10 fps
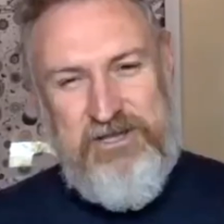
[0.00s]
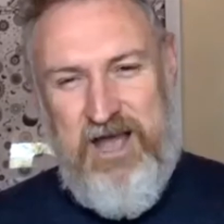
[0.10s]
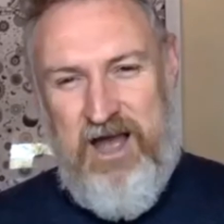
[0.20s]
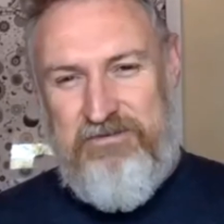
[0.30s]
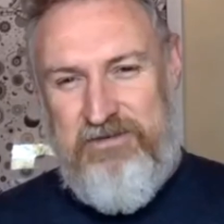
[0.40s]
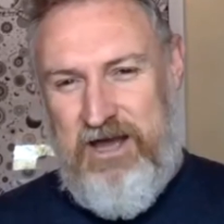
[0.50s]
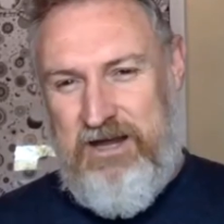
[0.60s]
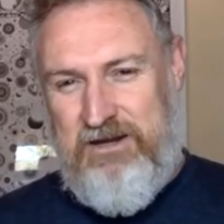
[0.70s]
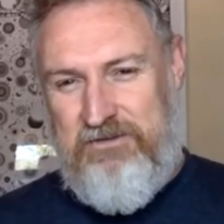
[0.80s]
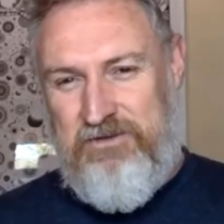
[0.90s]
tough,
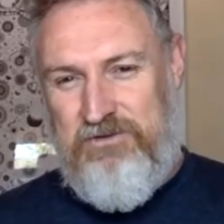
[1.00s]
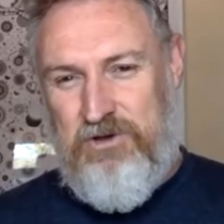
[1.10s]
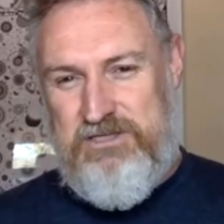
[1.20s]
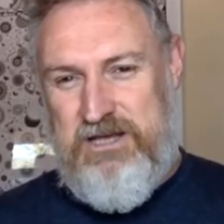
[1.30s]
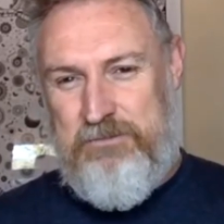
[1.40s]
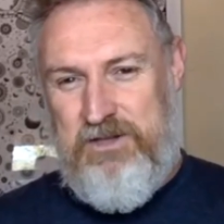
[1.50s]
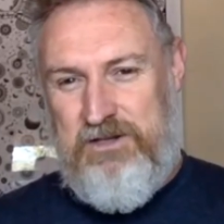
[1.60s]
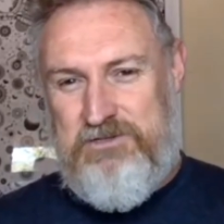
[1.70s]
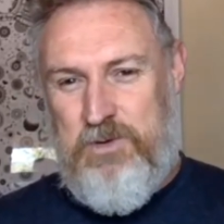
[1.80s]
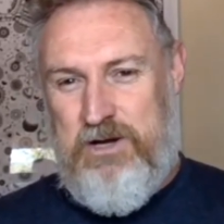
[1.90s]
can't it? If you've got something
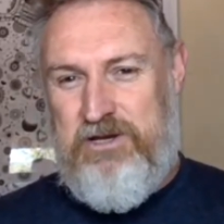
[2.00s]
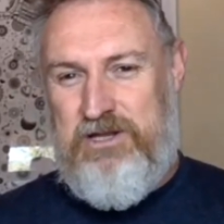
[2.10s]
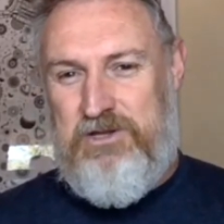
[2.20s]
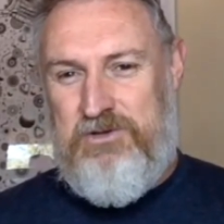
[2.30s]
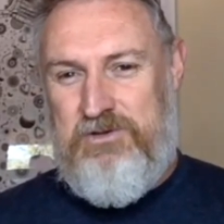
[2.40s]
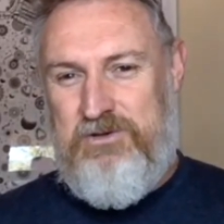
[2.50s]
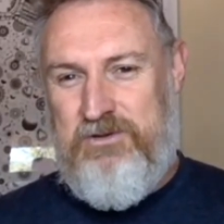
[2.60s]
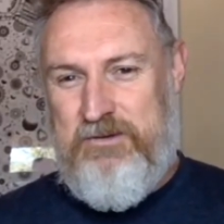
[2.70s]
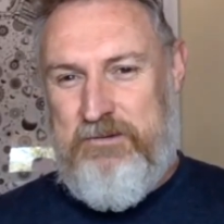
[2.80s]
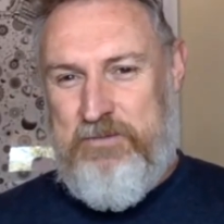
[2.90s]
that's worrying you
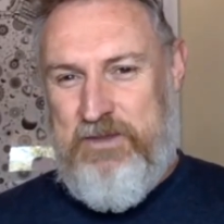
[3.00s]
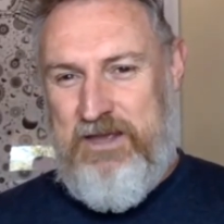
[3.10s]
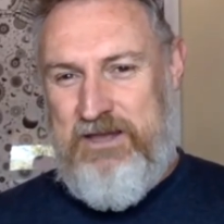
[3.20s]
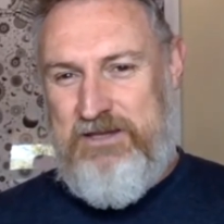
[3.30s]
and